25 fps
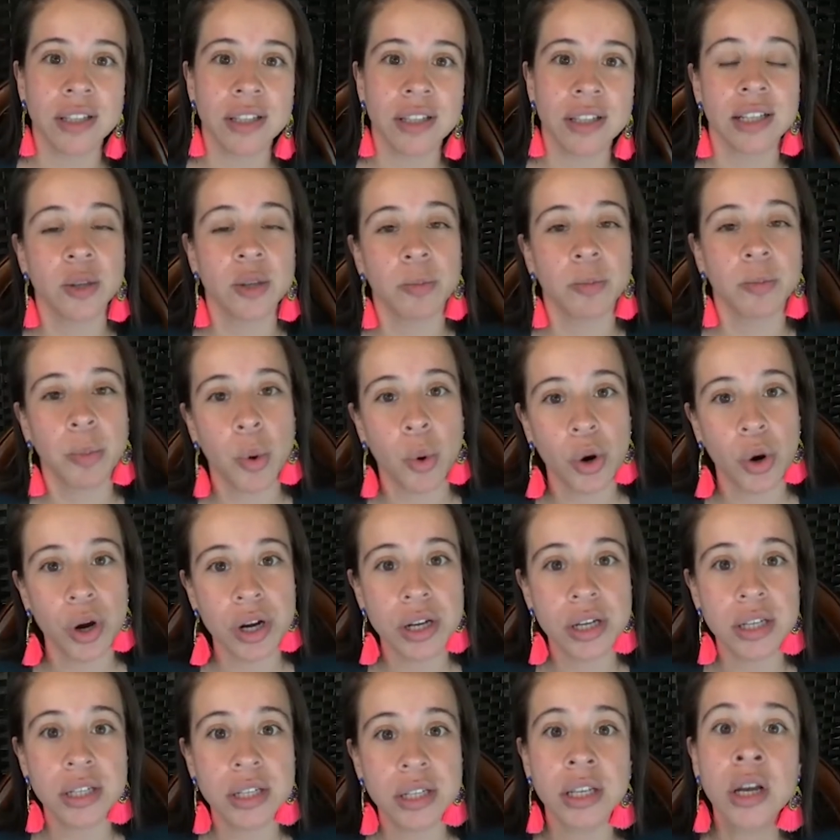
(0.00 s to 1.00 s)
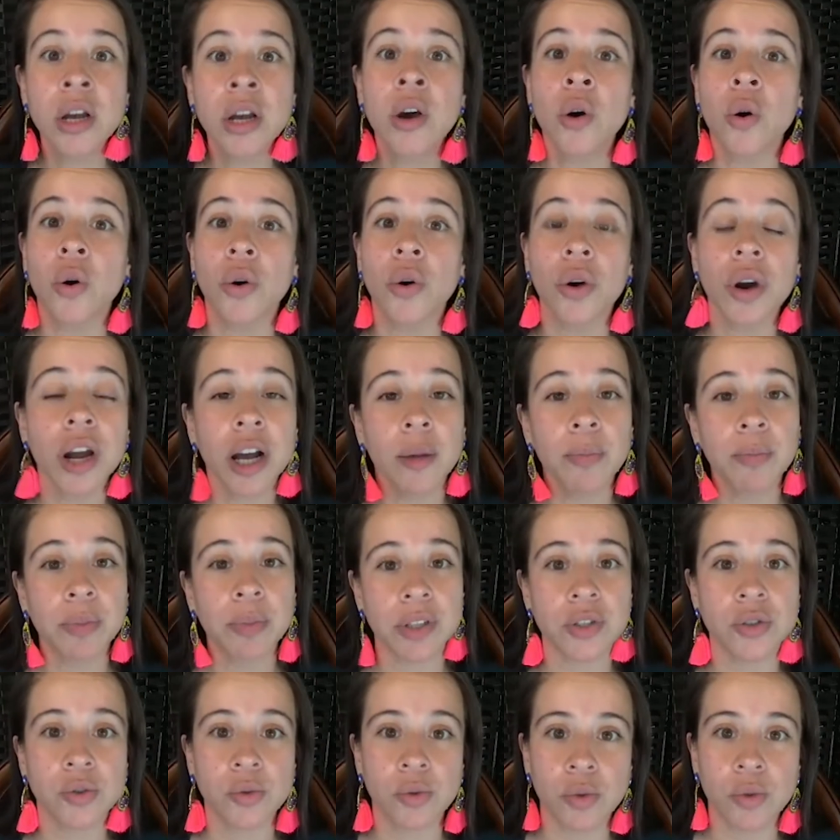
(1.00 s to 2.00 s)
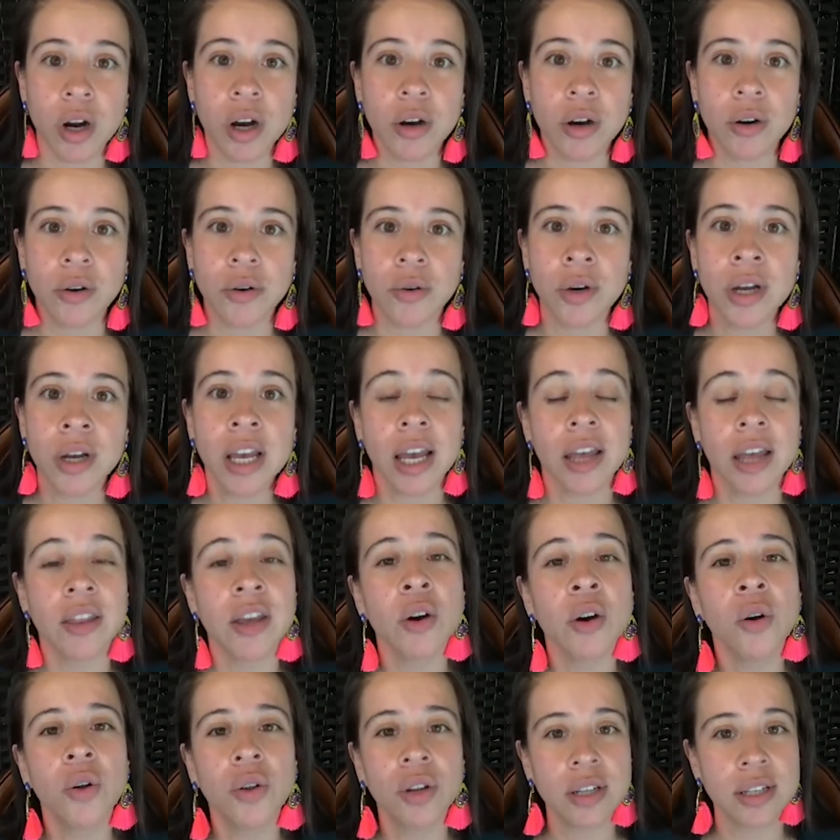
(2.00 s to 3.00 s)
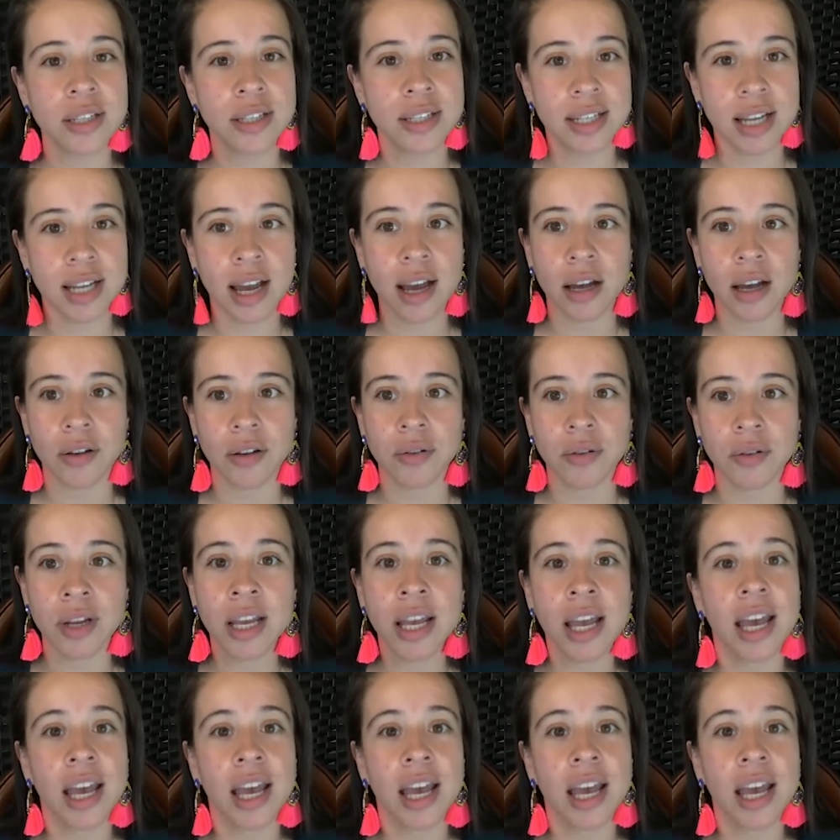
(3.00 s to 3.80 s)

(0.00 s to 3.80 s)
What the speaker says: that support us or help us grow, and they hold us down.